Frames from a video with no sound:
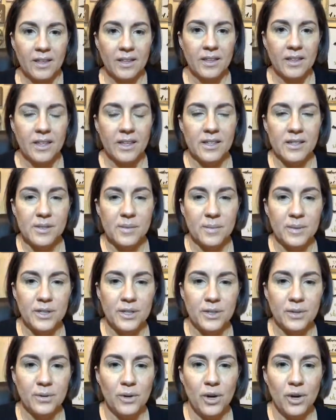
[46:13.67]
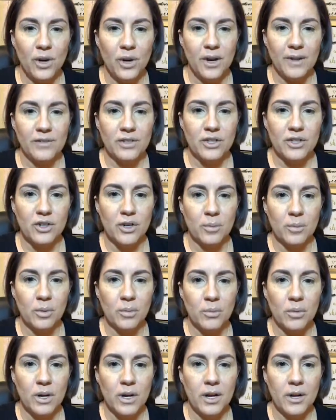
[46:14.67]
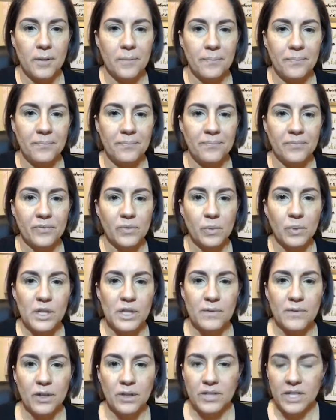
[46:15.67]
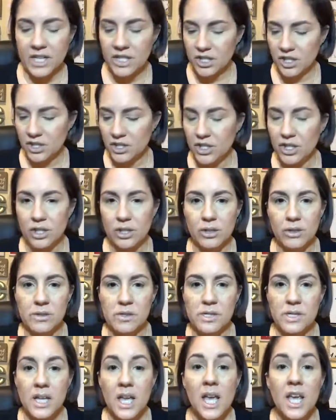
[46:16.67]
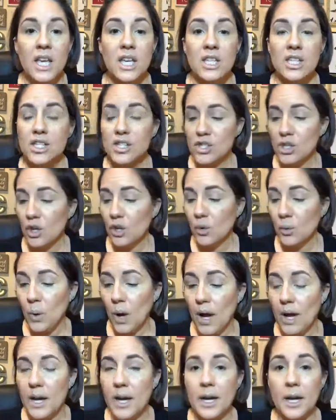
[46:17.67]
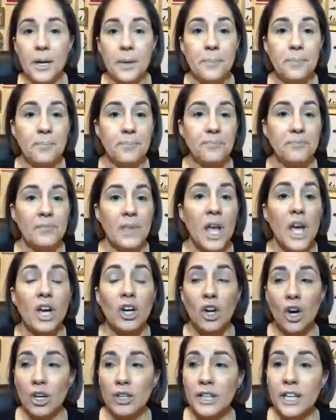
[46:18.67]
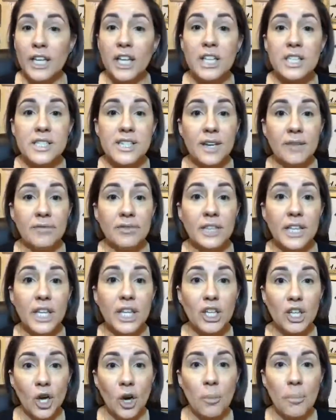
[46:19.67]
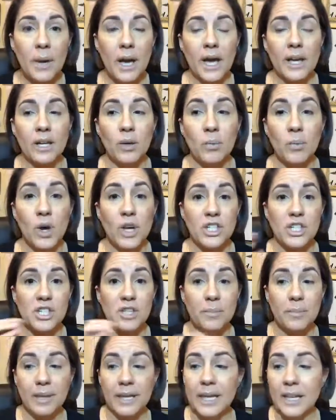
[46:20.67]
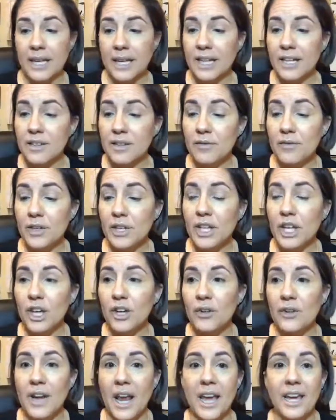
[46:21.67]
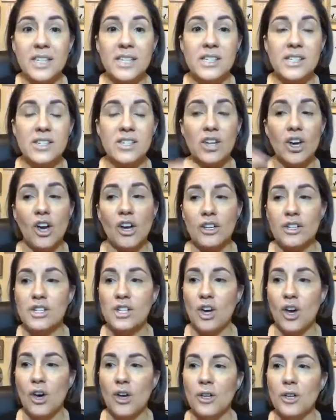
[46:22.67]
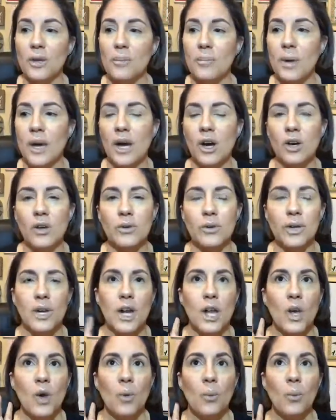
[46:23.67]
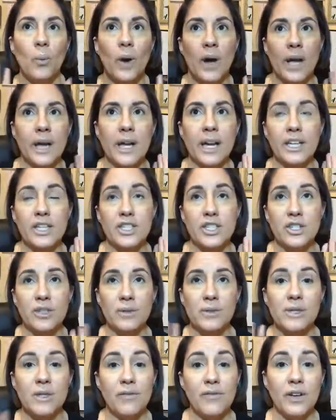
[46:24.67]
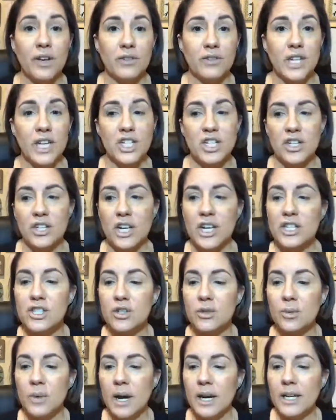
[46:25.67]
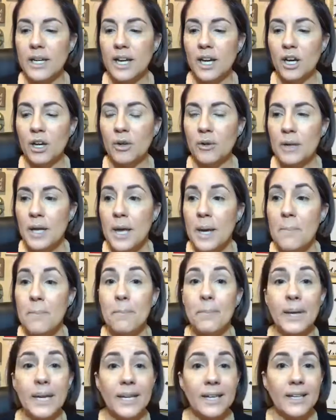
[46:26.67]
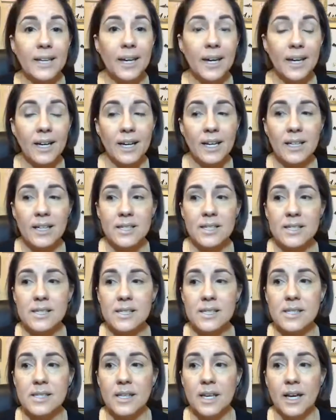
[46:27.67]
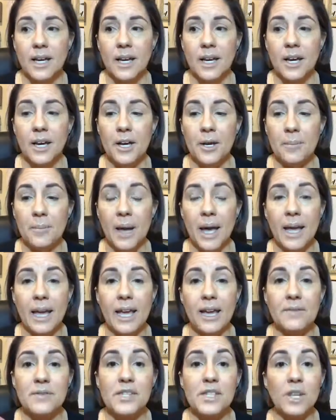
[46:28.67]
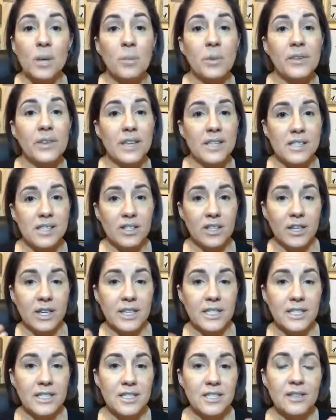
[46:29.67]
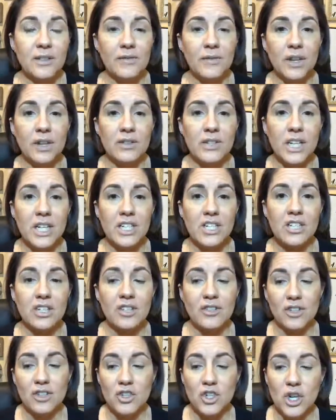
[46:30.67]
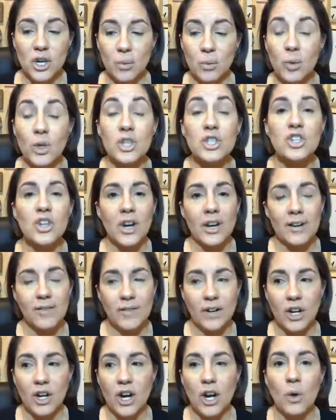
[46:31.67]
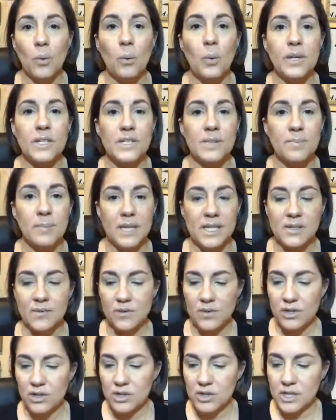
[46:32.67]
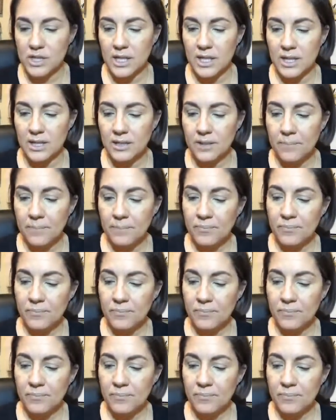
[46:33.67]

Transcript: Yes, we do all have a treble brow. Which foundation do you use? So, Carla, definitely go back and watch the beginning of the video, and I talked all about why I choose the foundation I do right now, because I have someone that's looking into the foundation, and we're trying to figure out what is best for their skin.